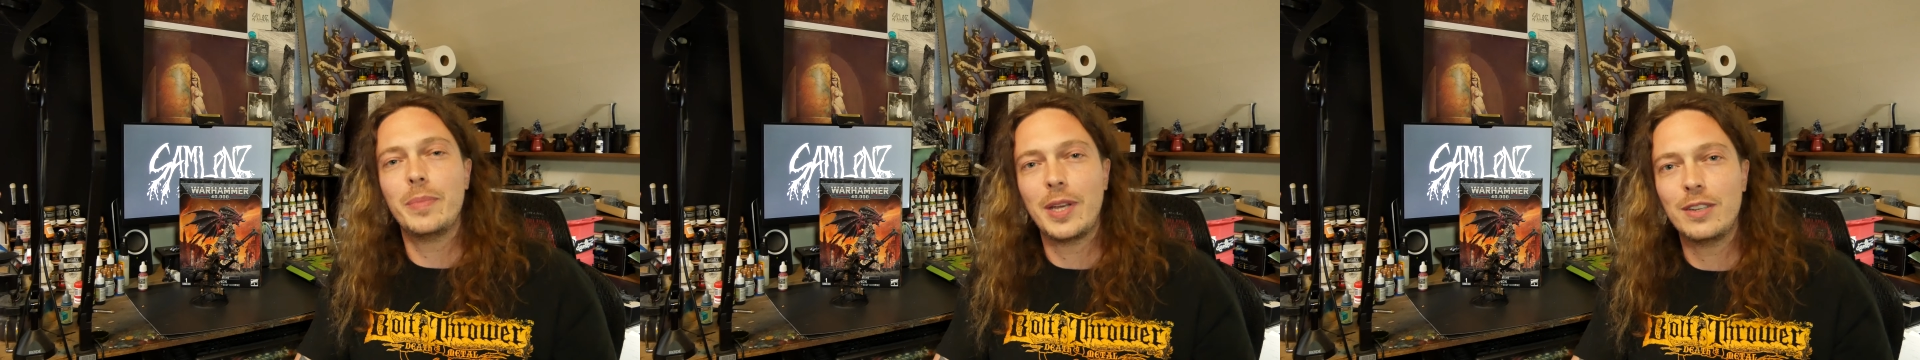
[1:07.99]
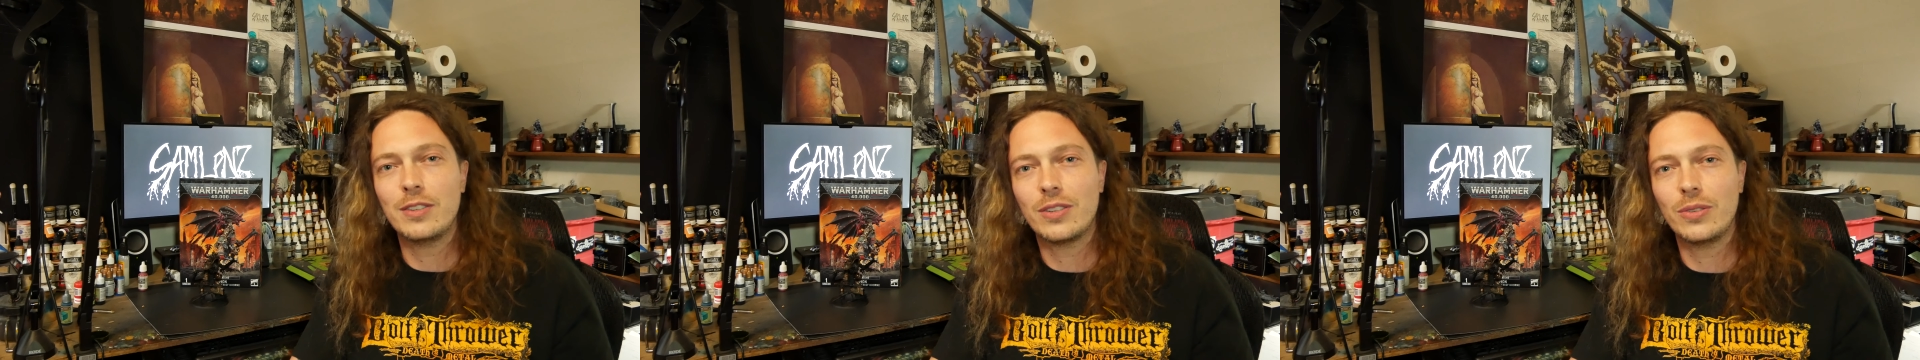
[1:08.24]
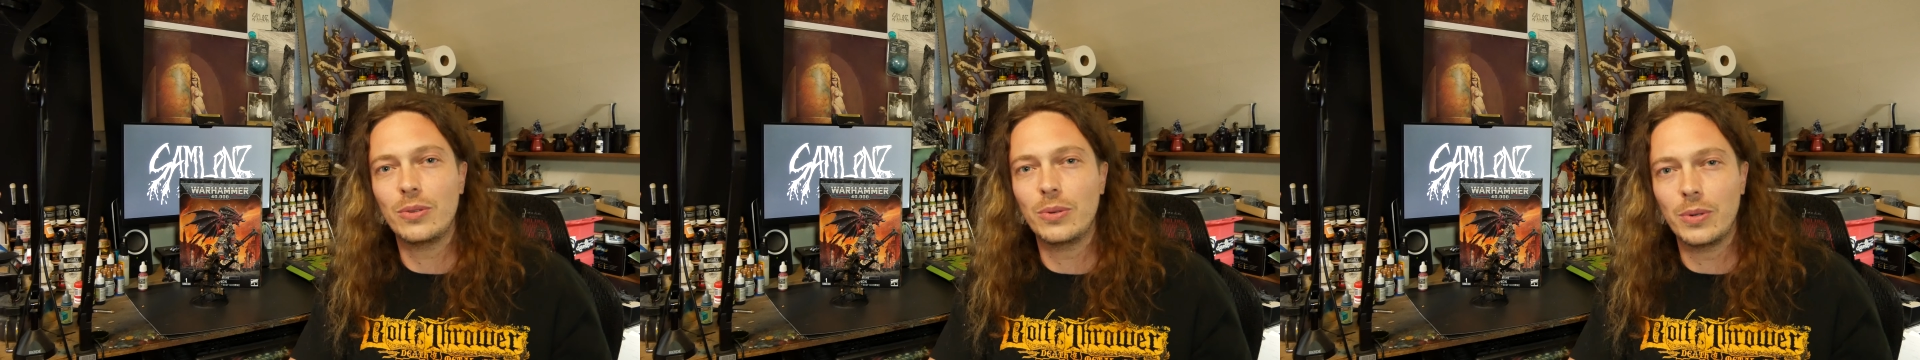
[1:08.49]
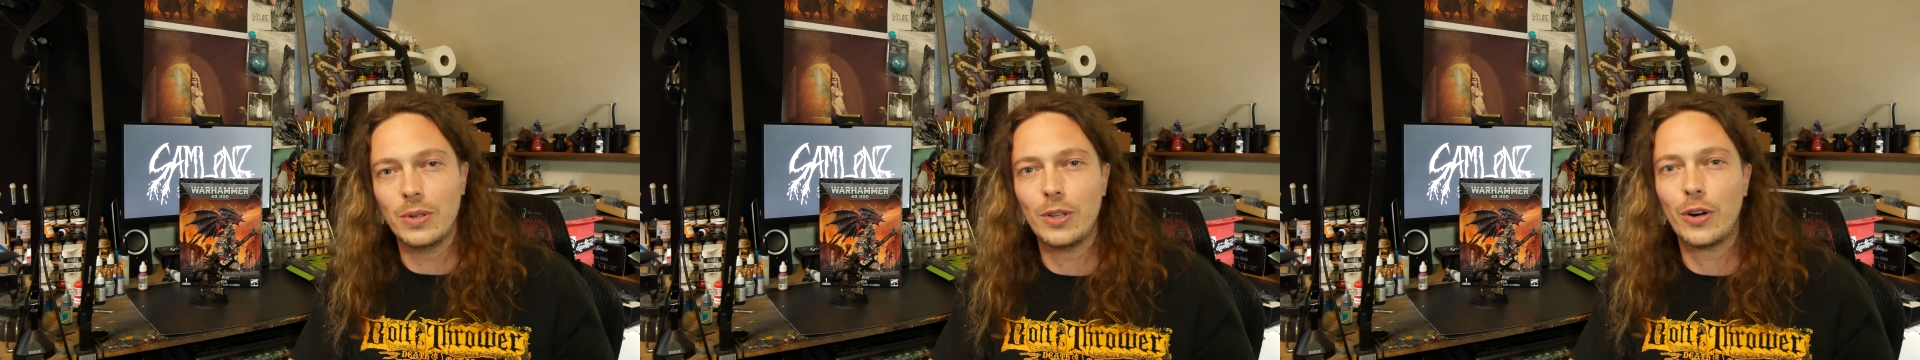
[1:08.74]

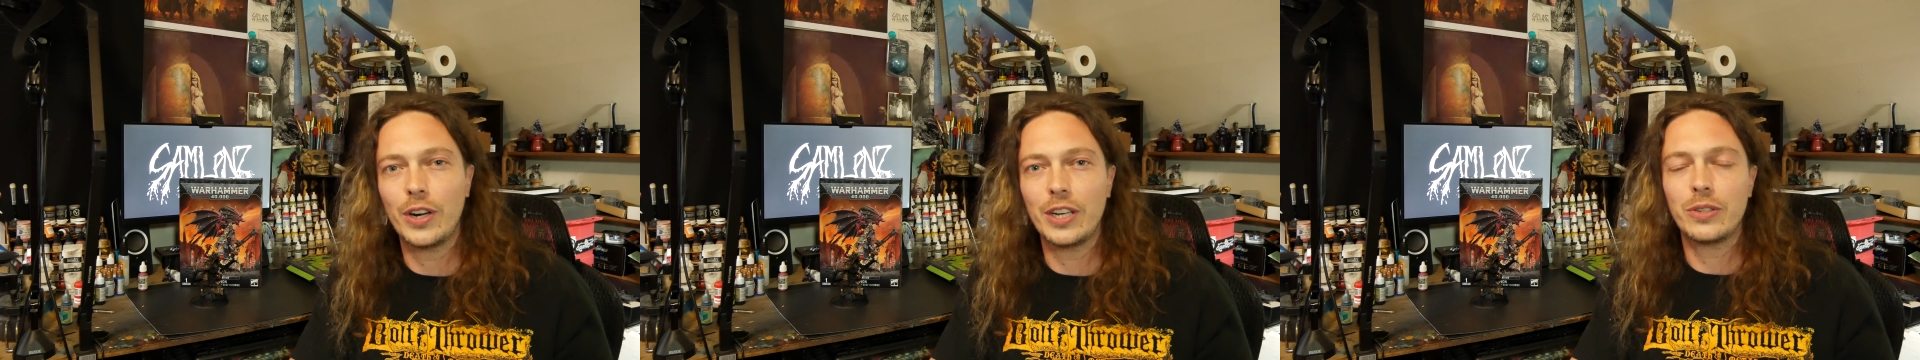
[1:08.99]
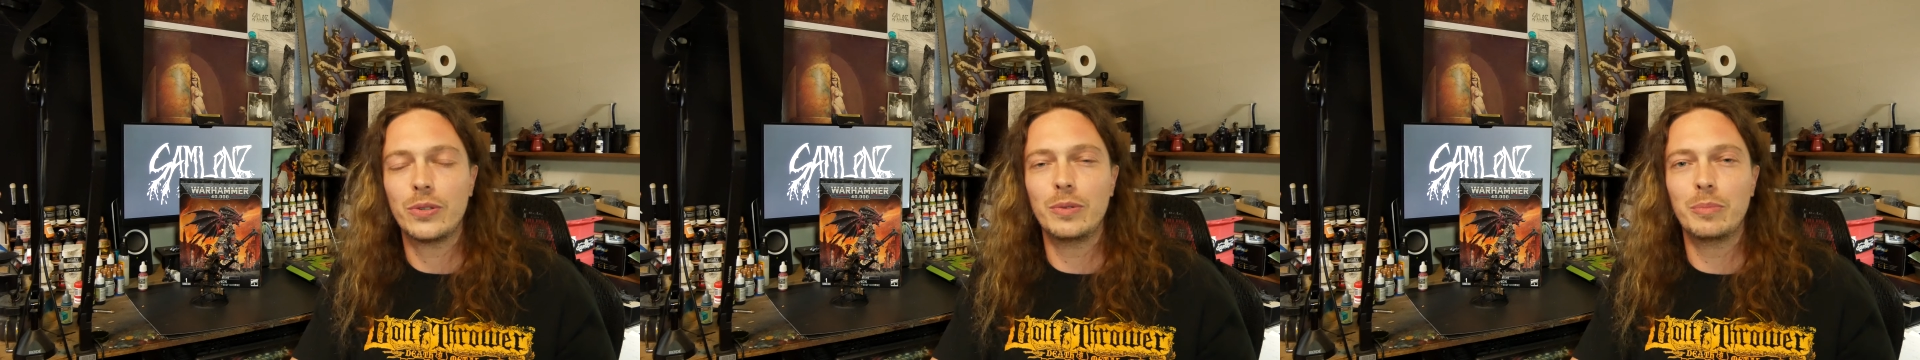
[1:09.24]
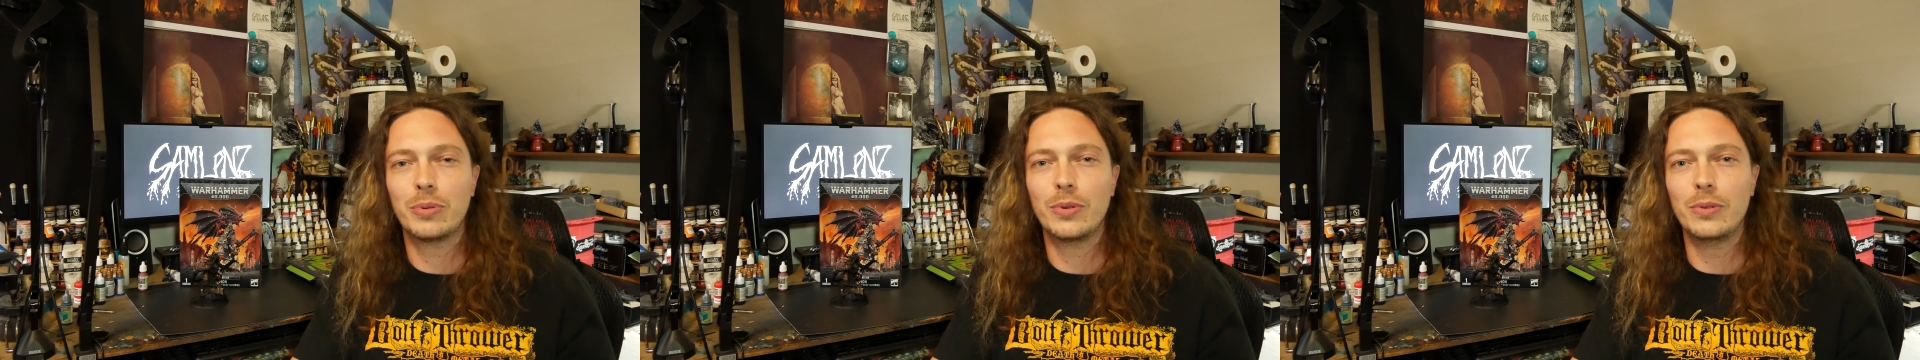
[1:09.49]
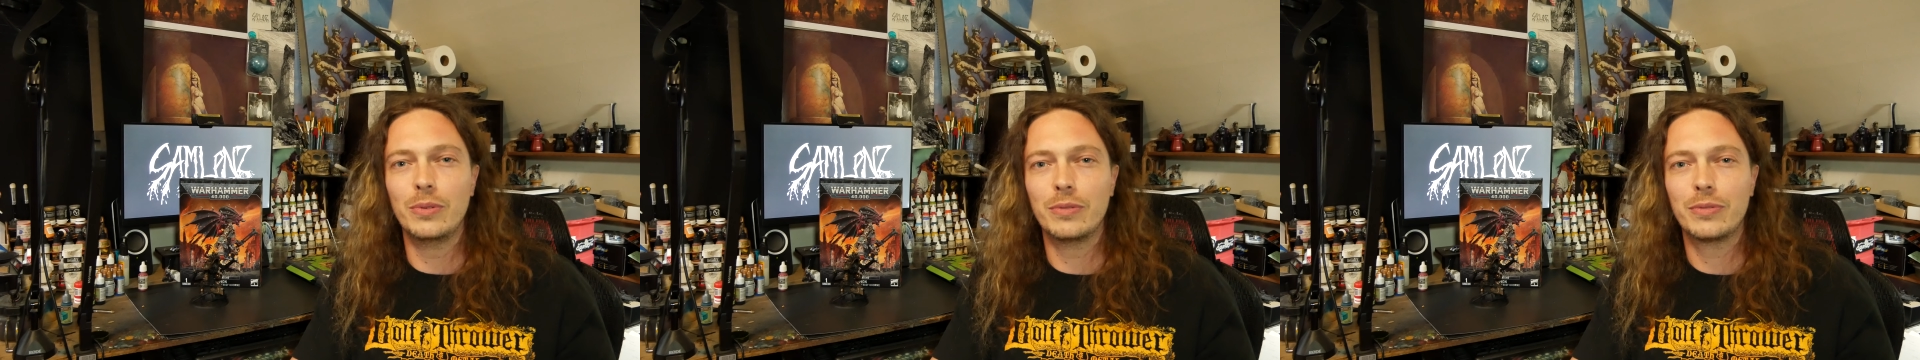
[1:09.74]
into learning to
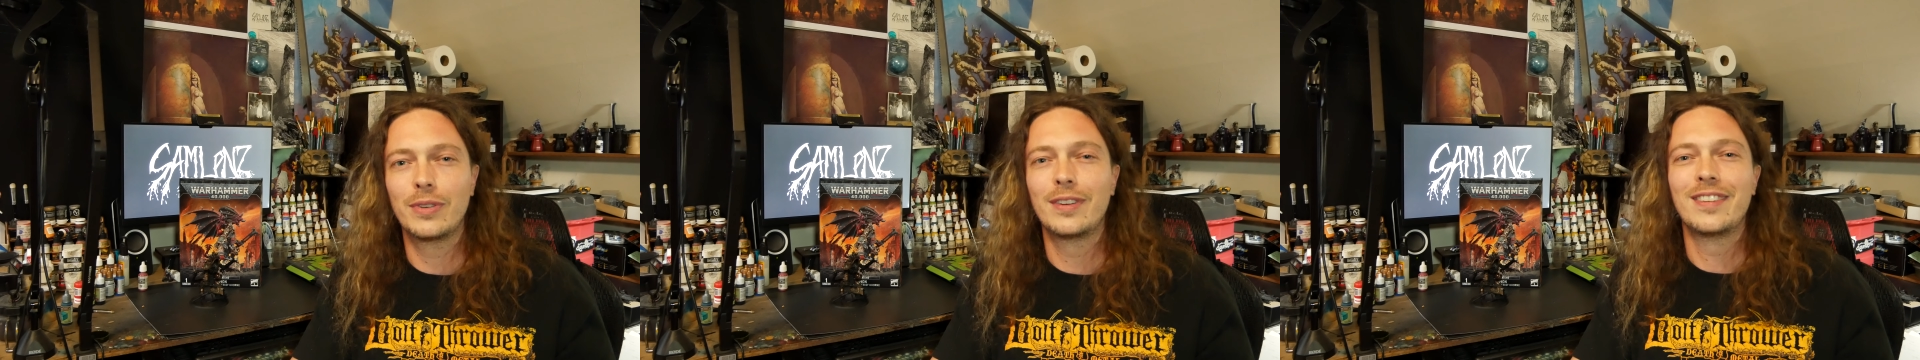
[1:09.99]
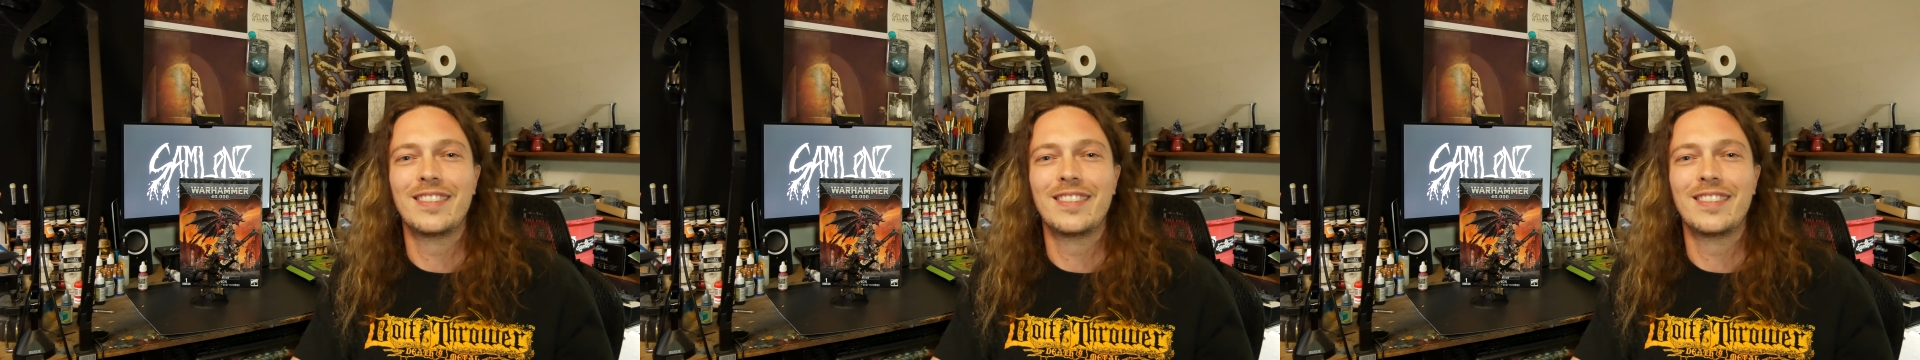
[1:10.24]
improve.